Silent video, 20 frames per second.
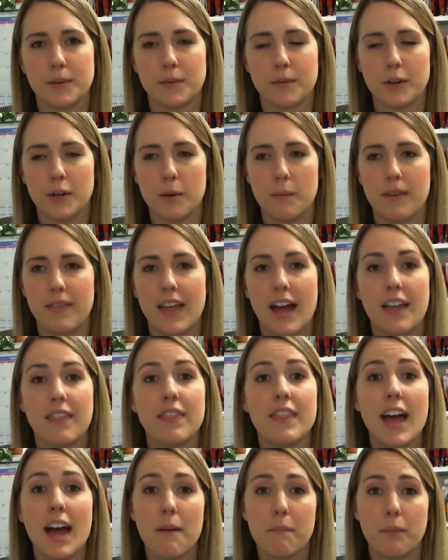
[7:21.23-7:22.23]
room, and at
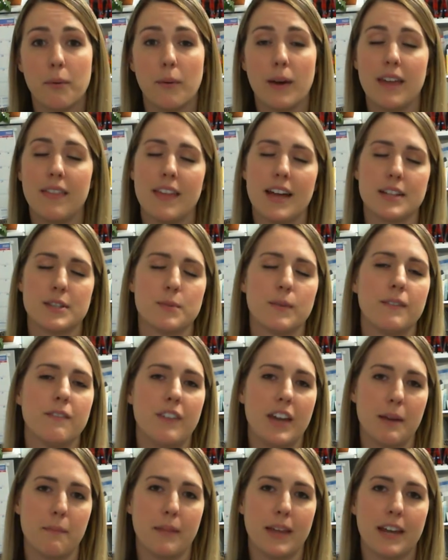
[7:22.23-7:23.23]
that point, that's when
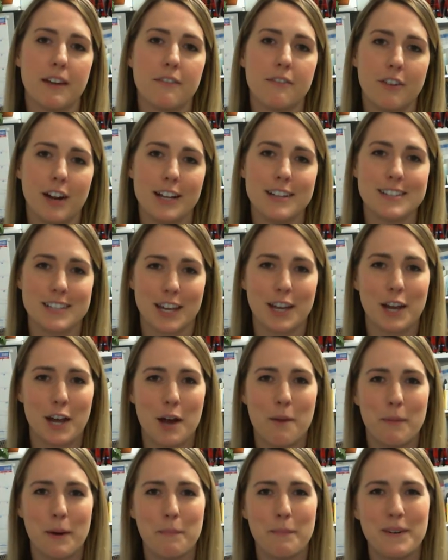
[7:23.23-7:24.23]
family and friends can
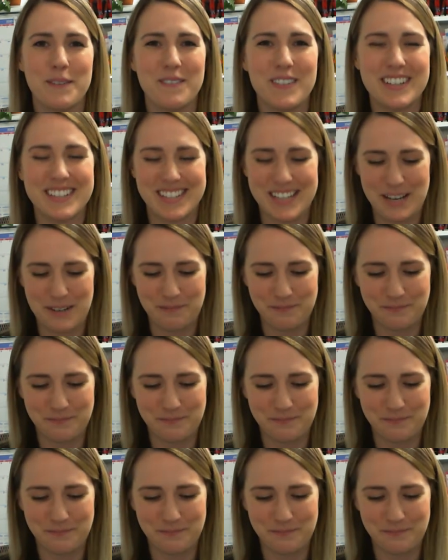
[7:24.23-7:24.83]
come up and visit.